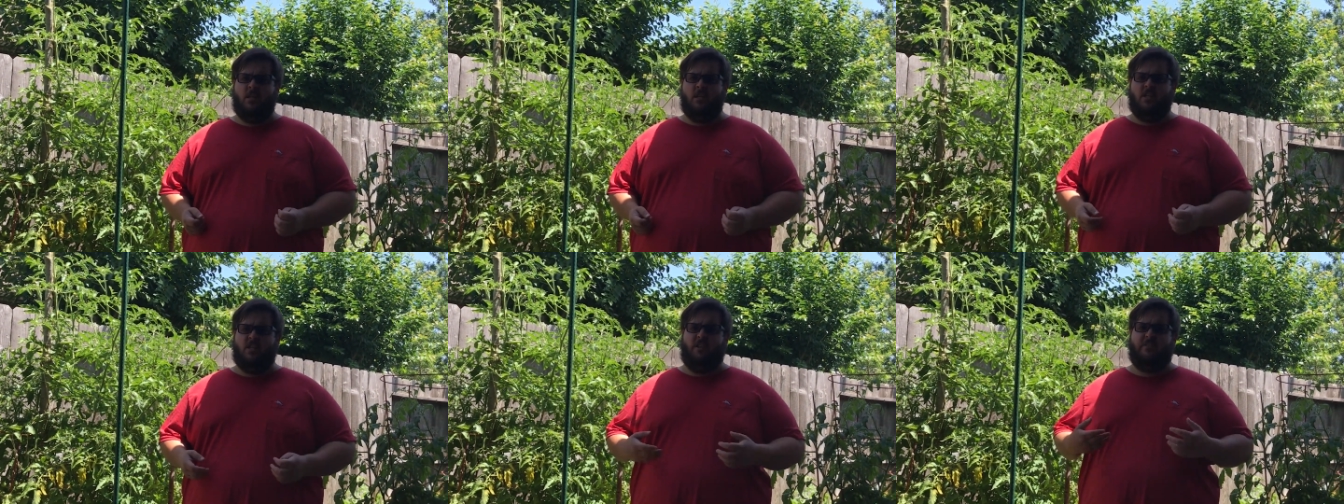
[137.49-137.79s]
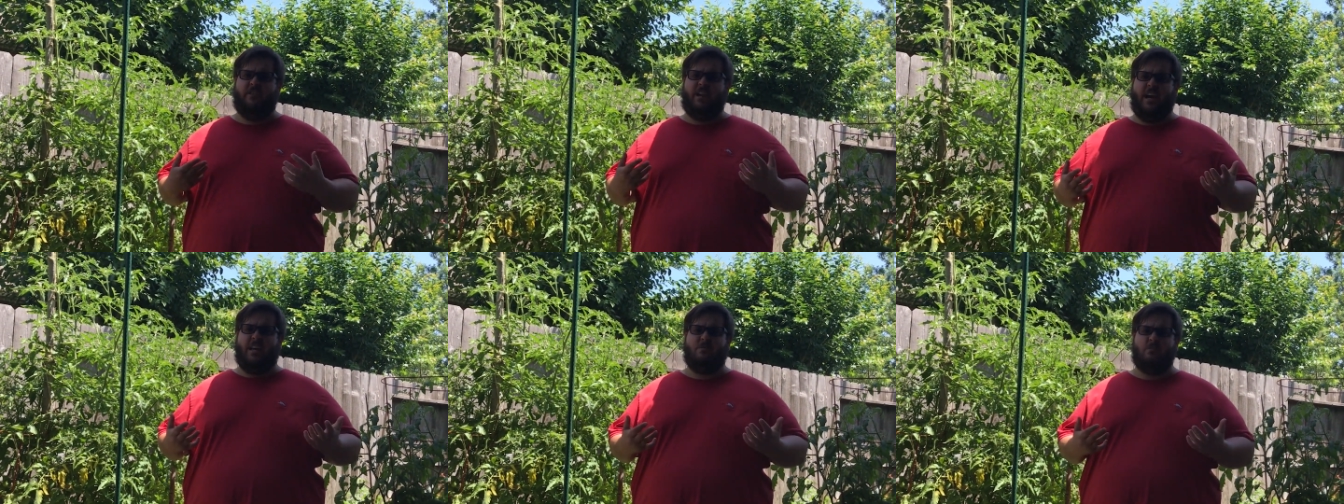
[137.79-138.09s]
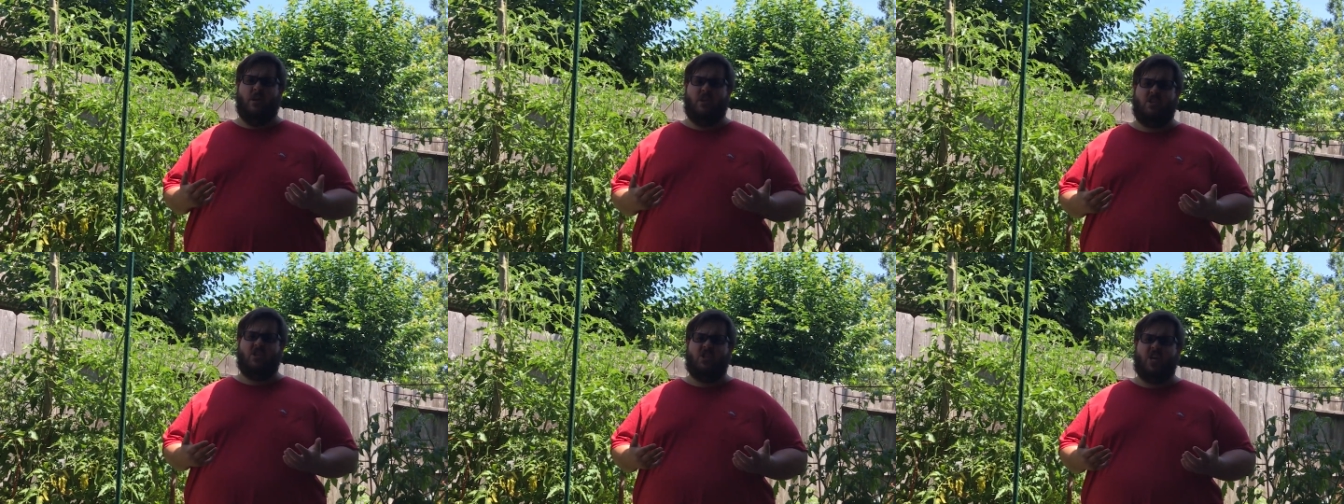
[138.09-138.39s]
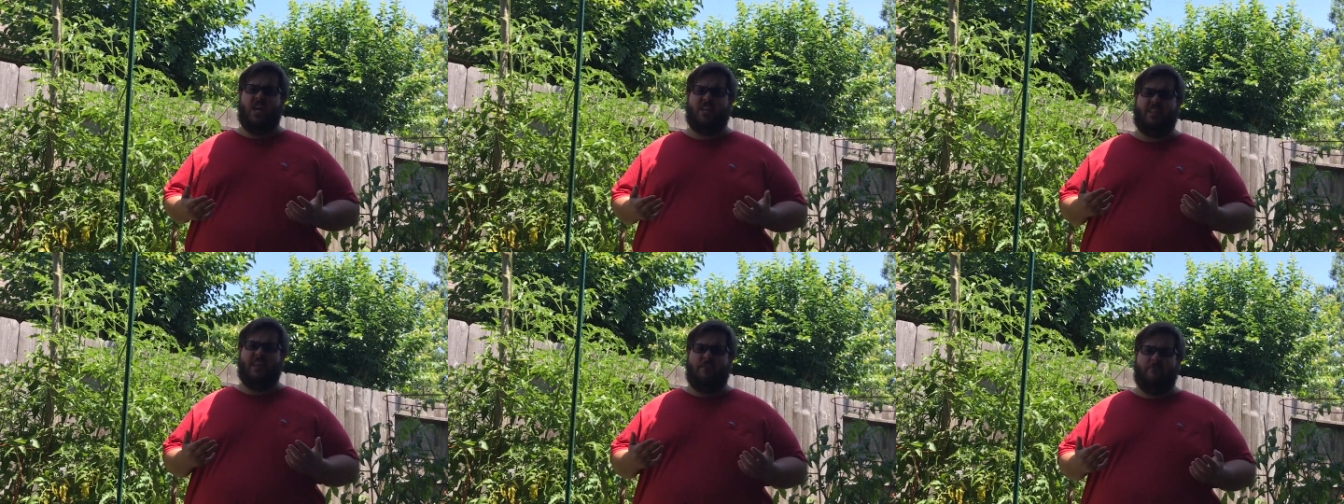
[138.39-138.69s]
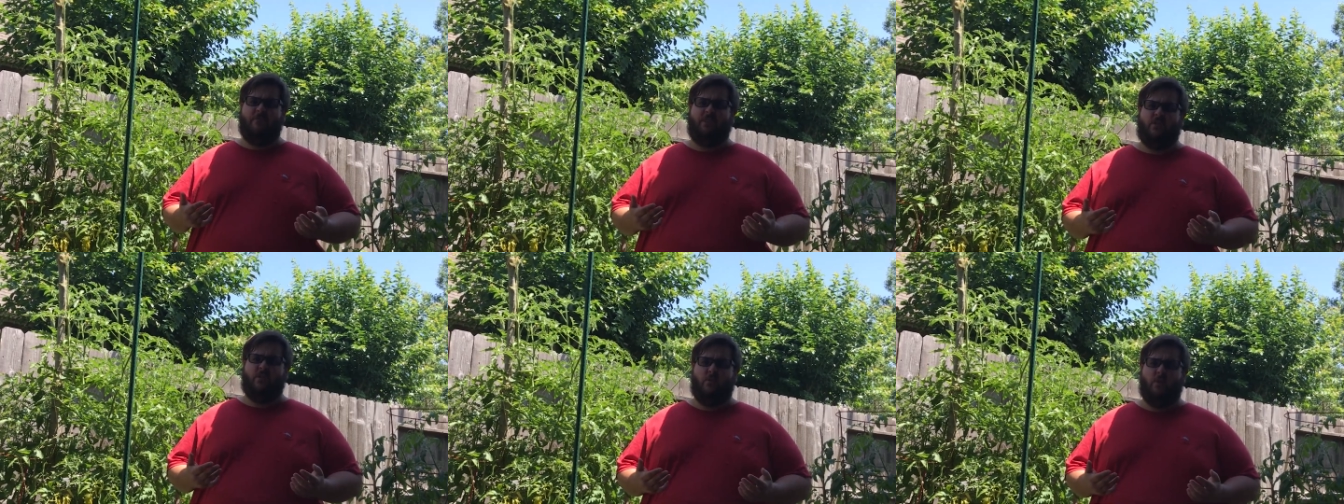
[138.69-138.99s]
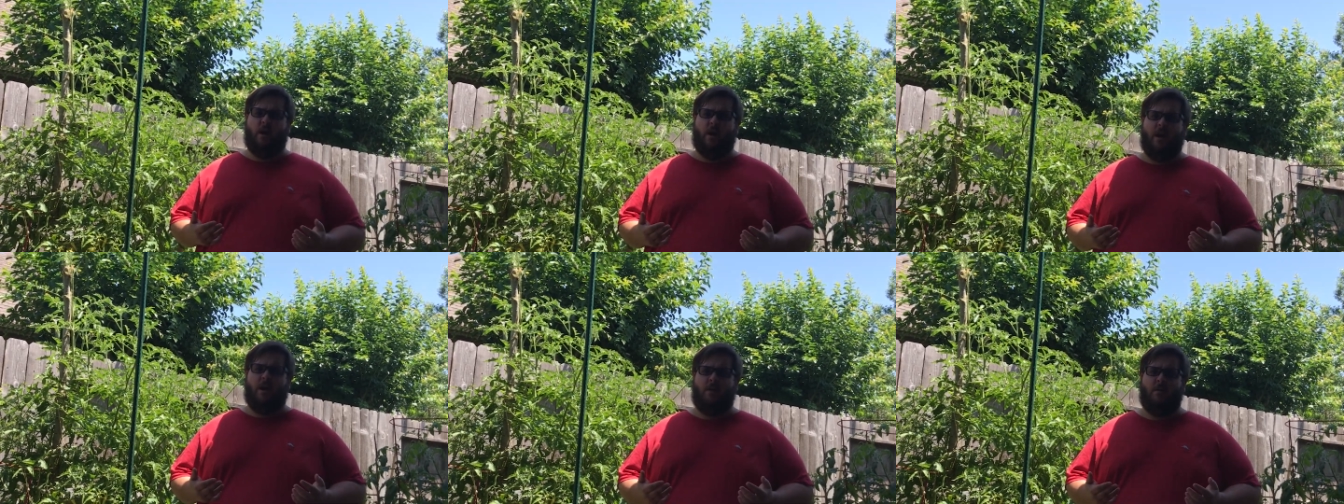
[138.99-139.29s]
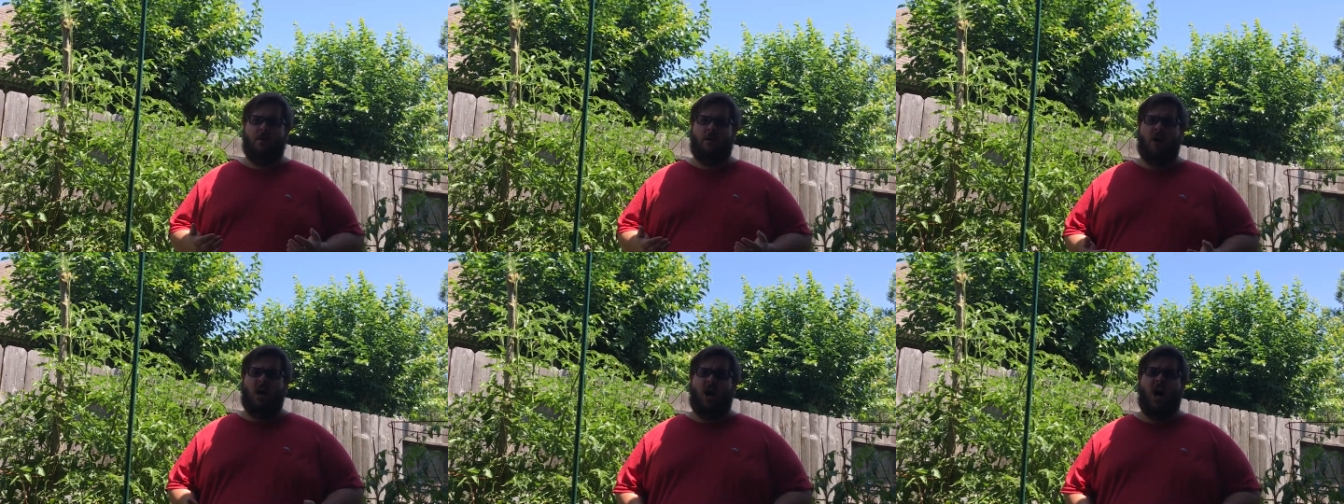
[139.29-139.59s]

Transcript: So if you guys want to check that video out,